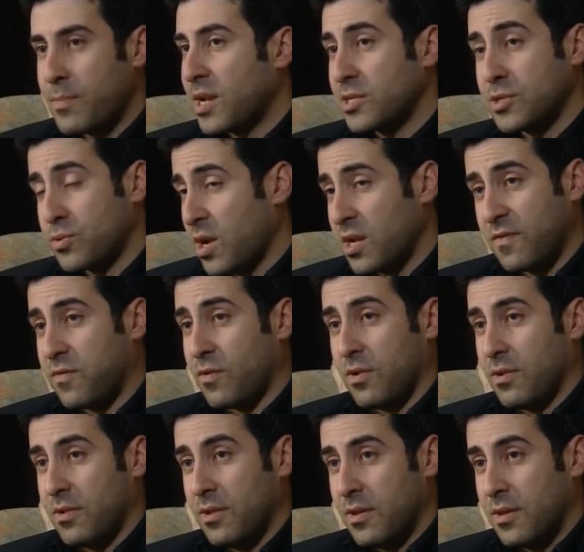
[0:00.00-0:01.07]
not grateful.
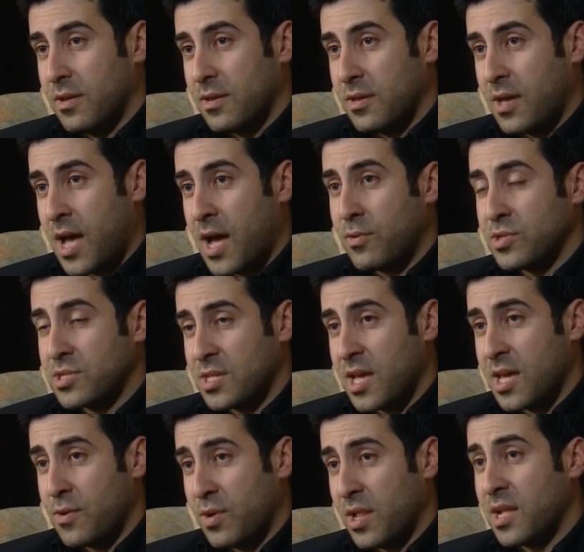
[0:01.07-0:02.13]
I will
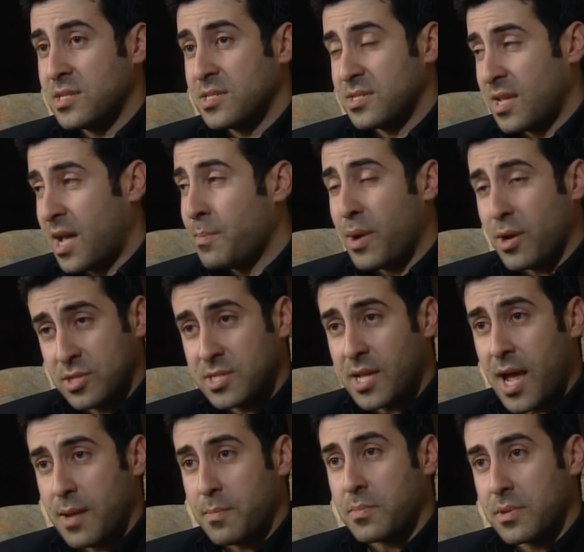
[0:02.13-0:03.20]
say, well, it's about
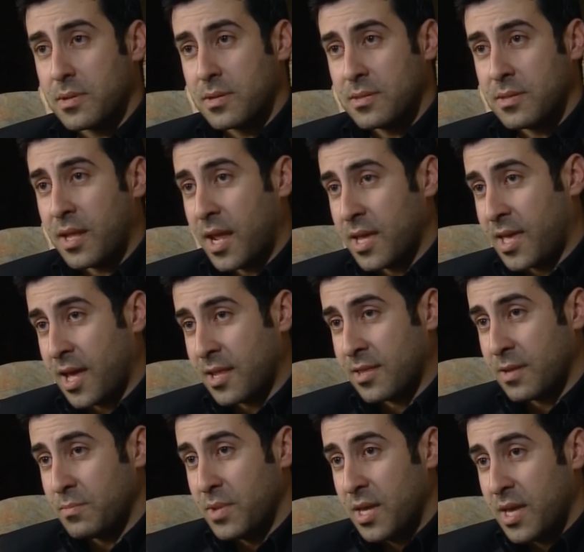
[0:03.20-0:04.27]
time that I get
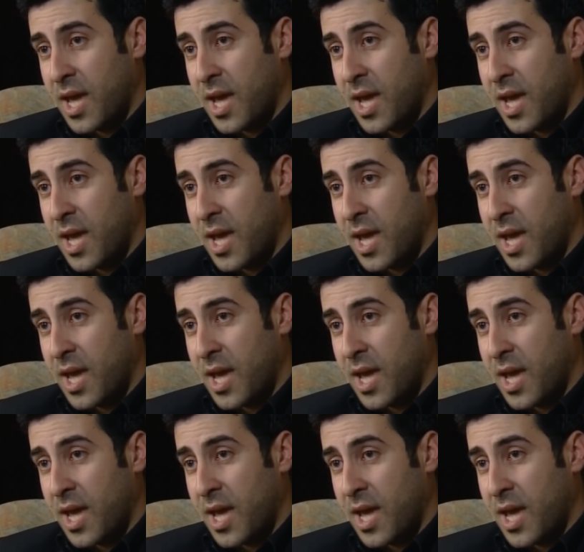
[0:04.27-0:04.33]
them.